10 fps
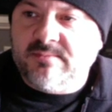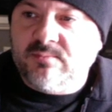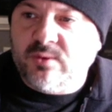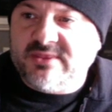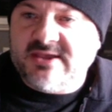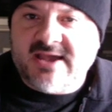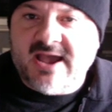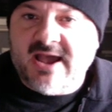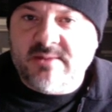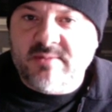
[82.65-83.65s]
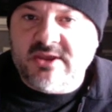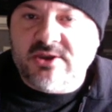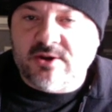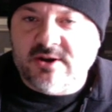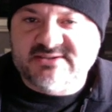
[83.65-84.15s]
With the economy,
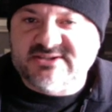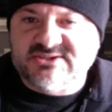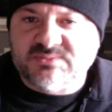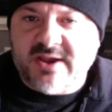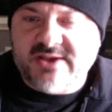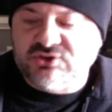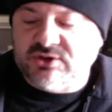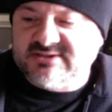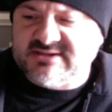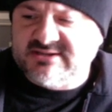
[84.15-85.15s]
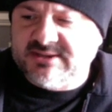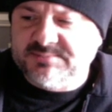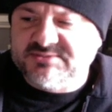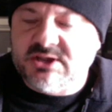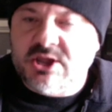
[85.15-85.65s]
you're going to see spikes, you're going to see
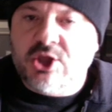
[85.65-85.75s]
dips.